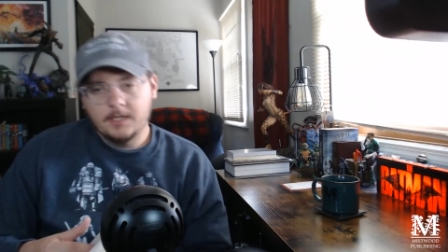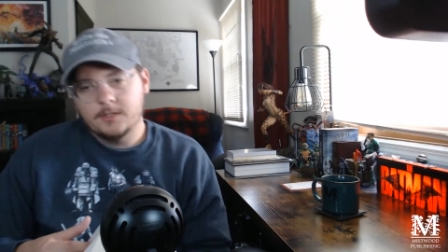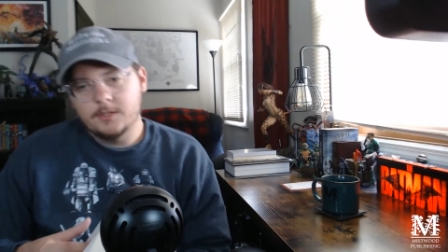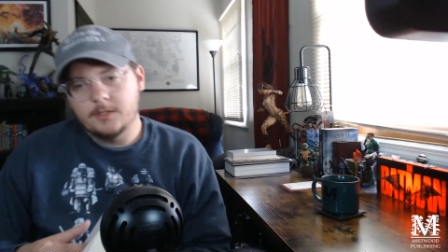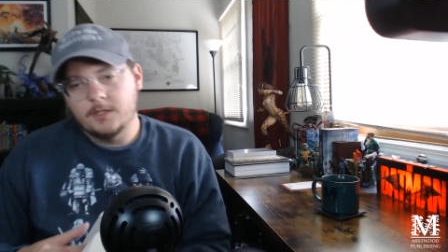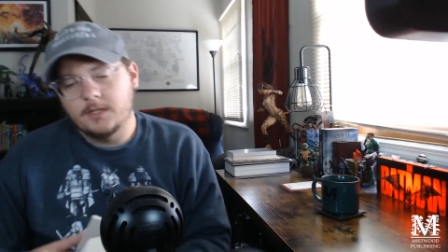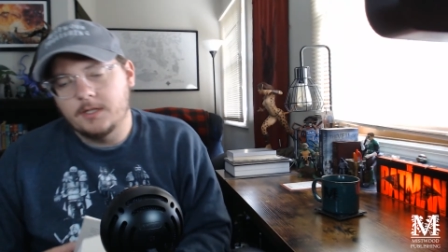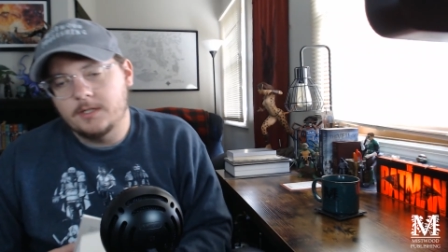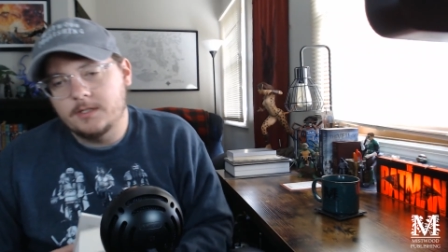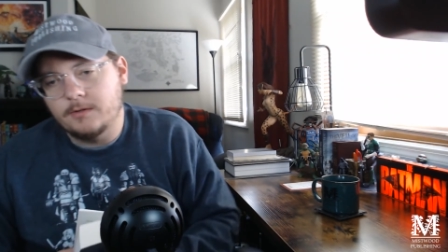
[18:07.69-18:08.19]

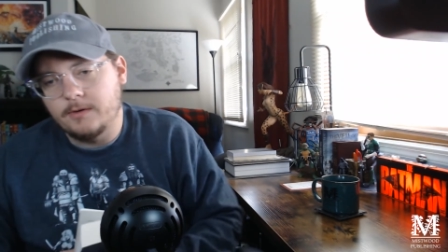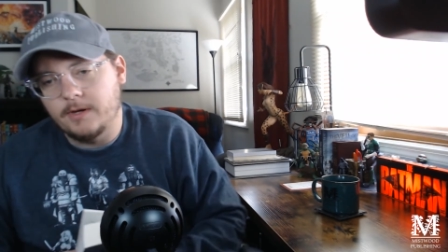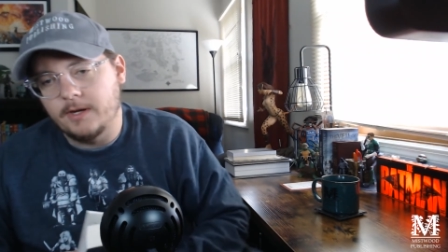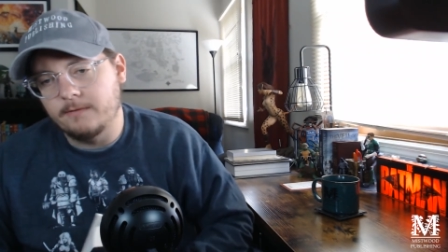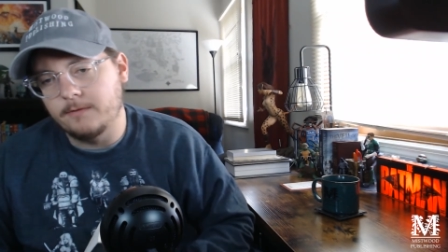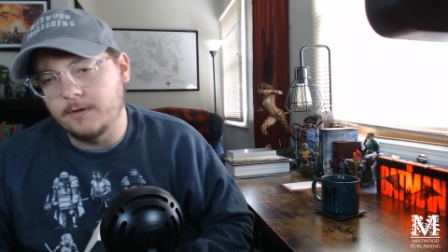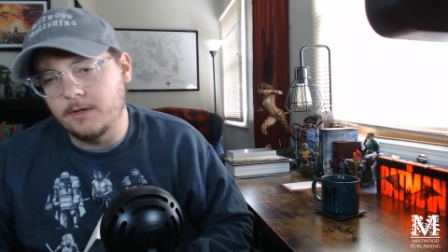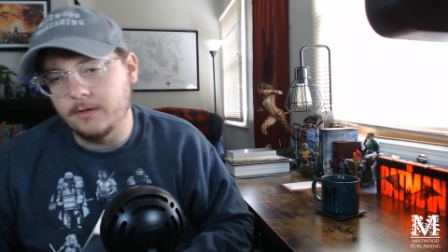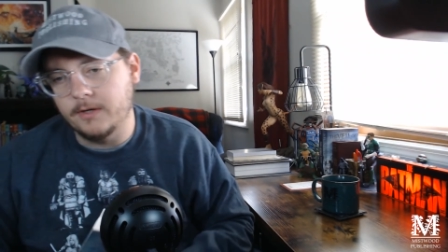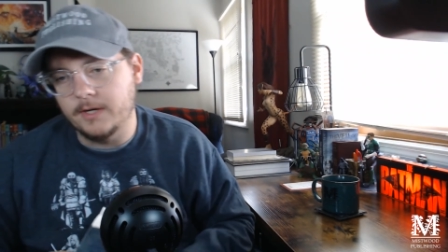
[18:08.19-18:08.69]
So then his
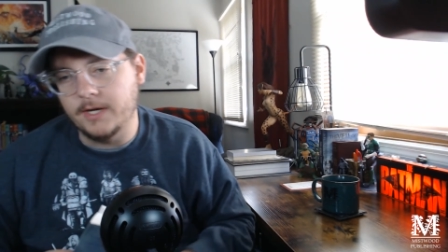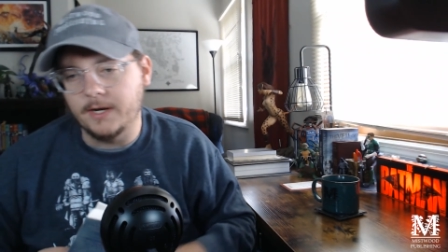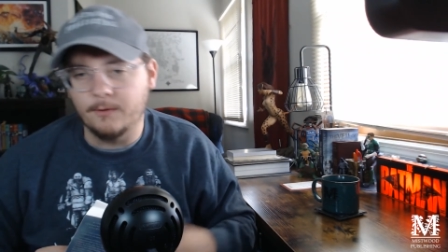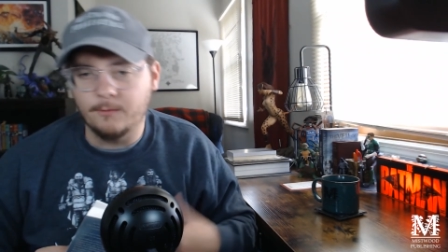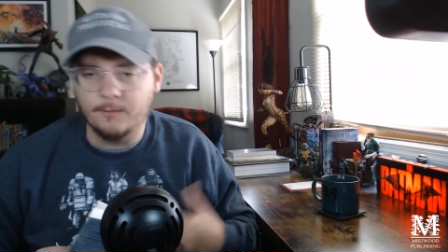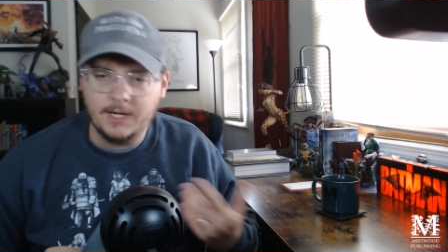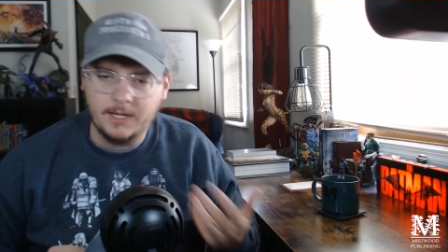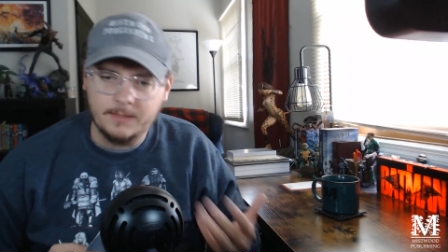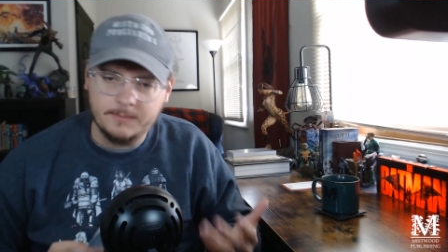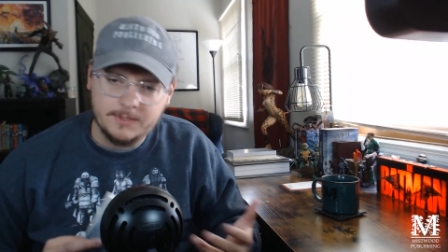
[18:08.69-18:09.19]
grandfather kind
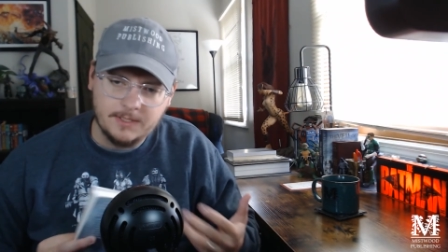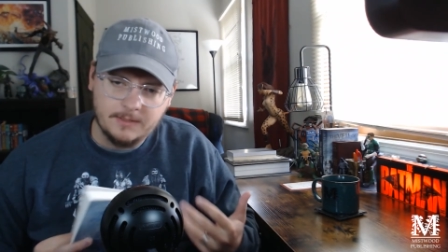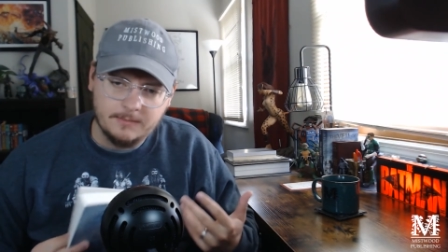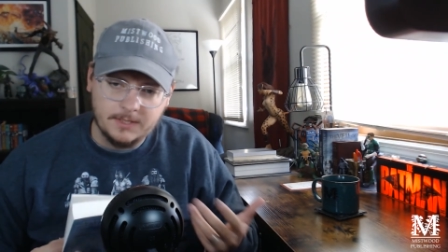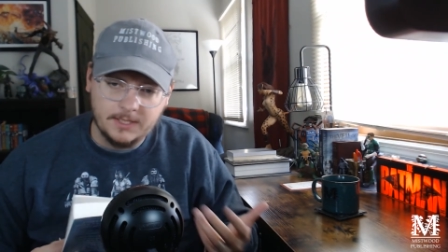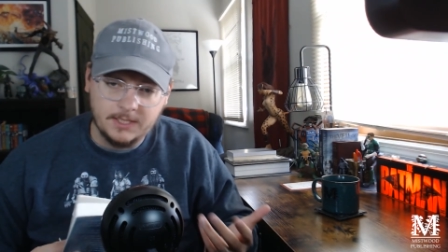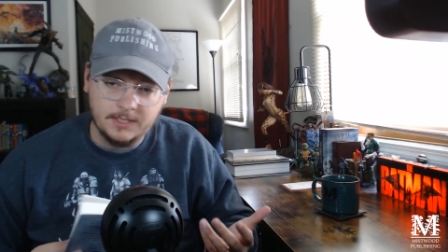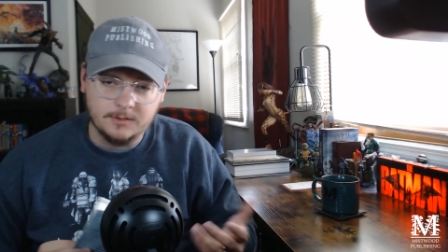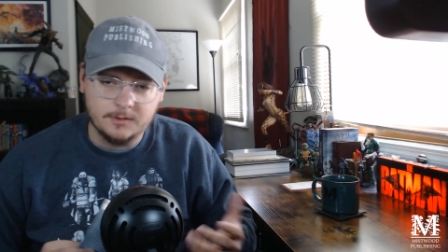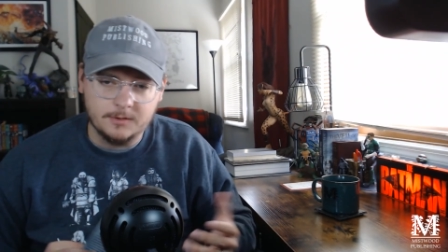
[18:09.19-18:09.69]
of wraps up
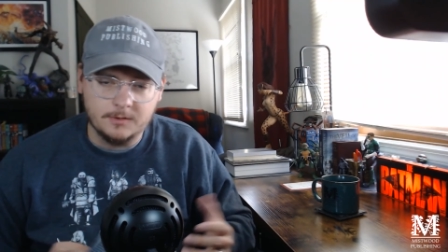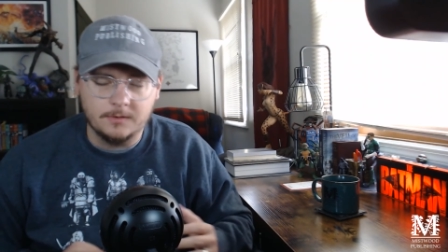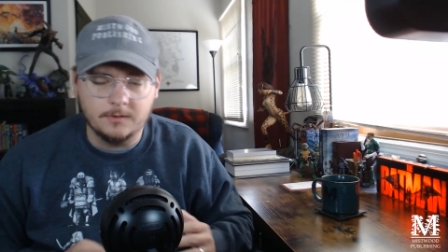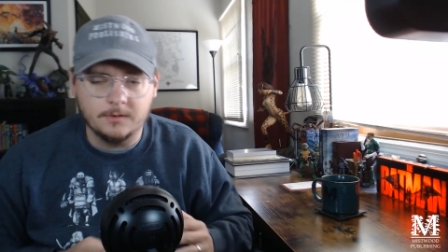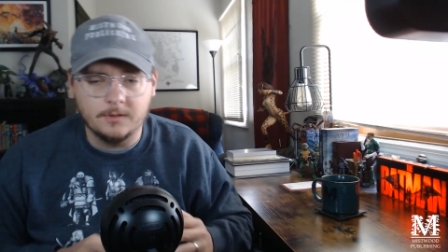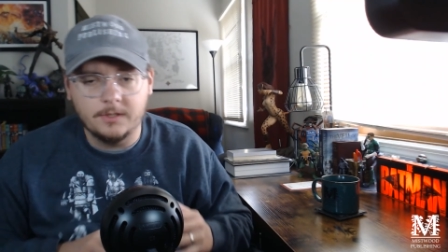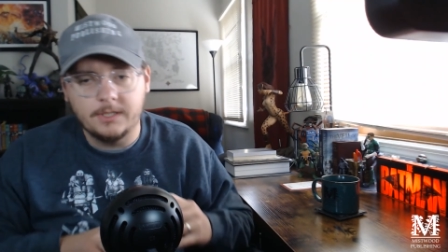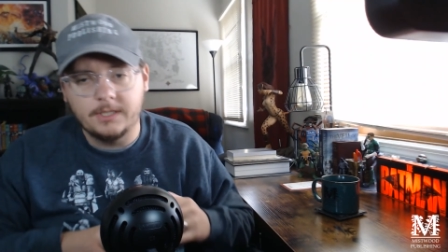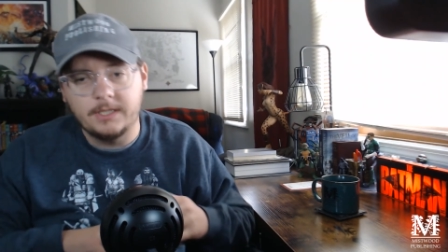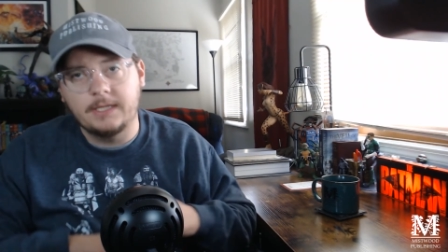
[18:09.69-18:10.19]
that
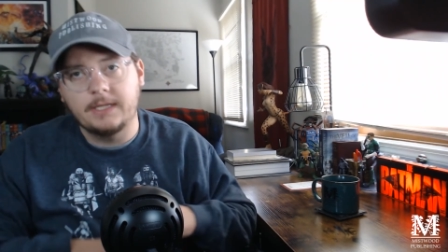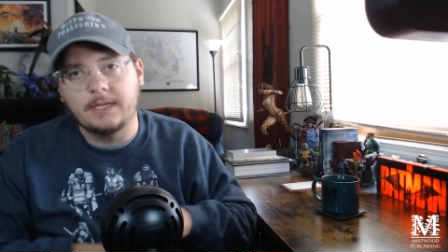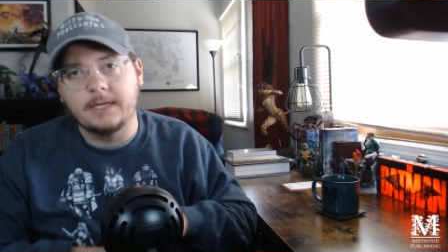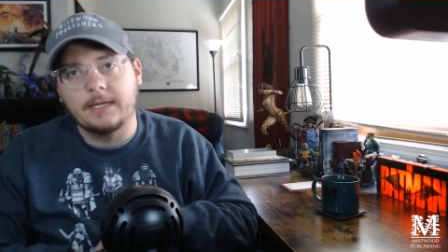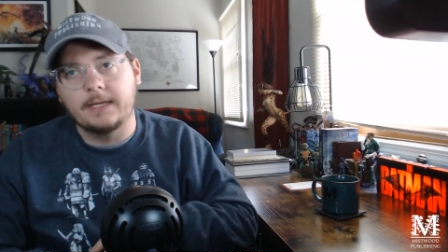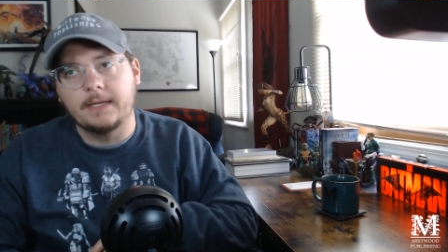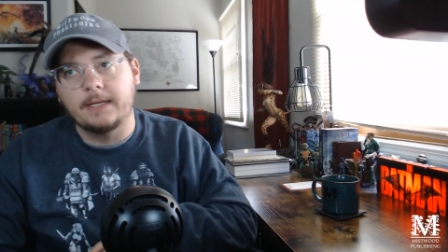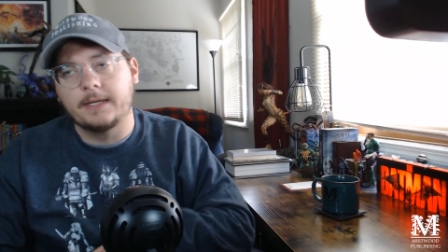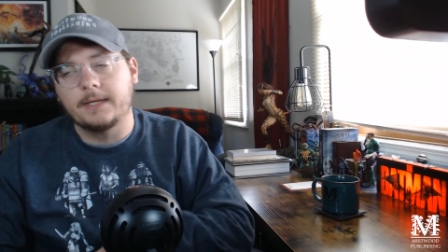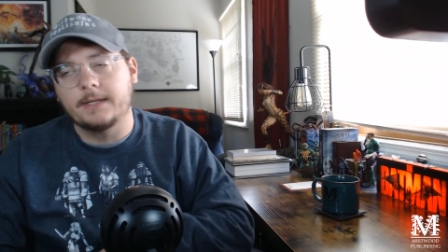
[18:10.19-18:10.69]
story
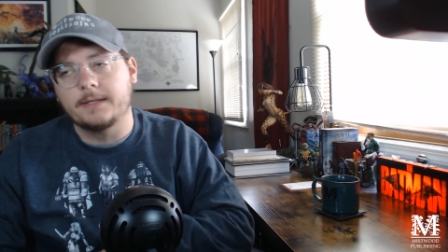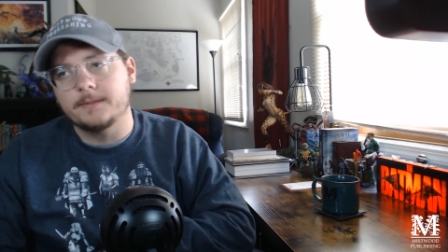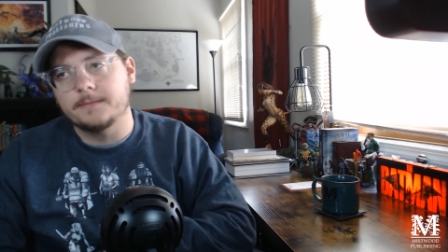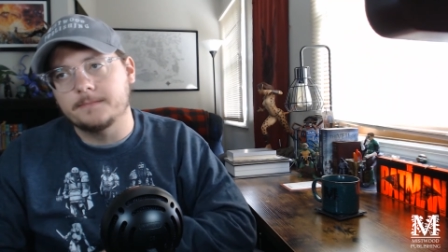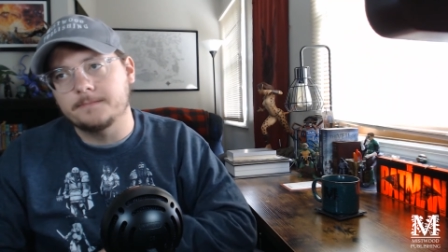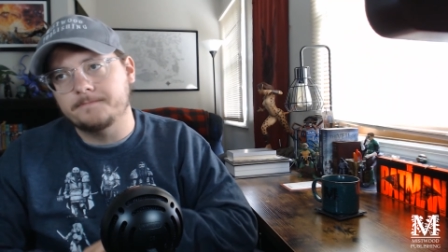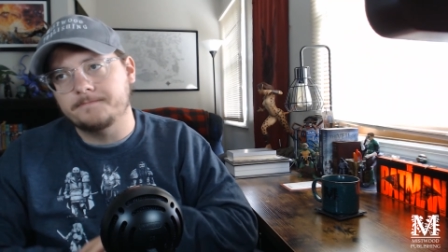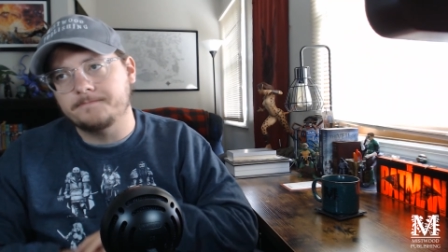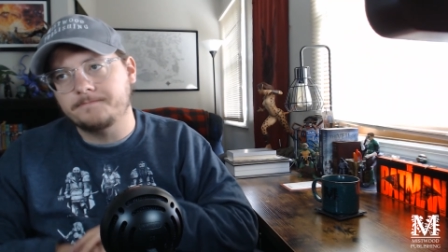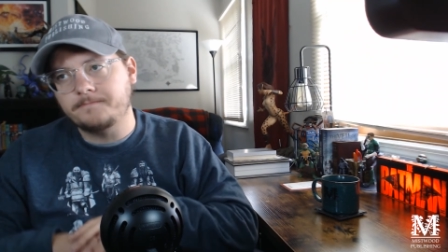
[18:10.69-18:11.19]
and